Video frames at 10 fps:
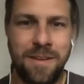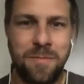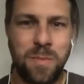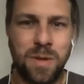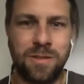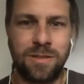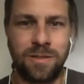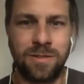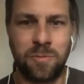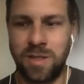because
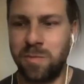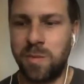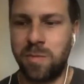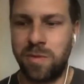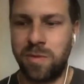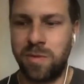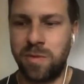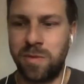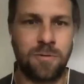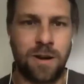otherwise people will
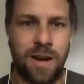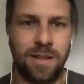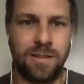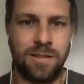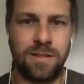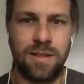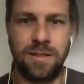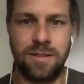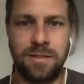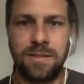cry and say
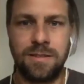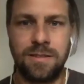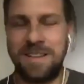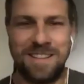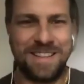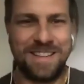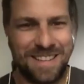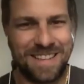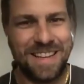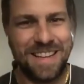it's,
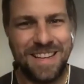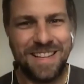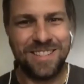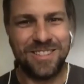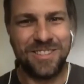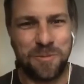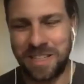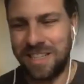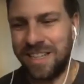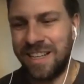it's not
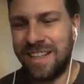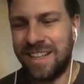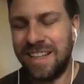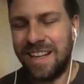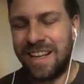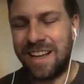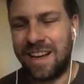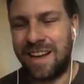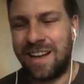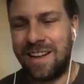working.
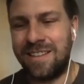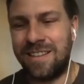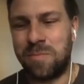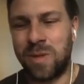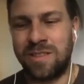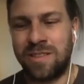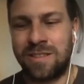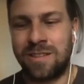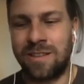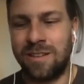But the
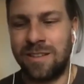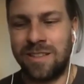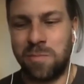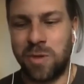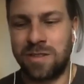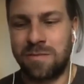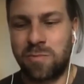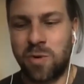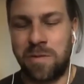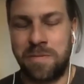second and most
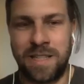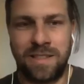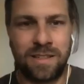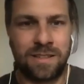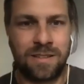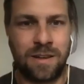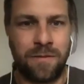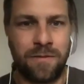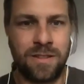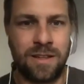problematic
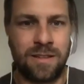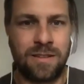stuff is that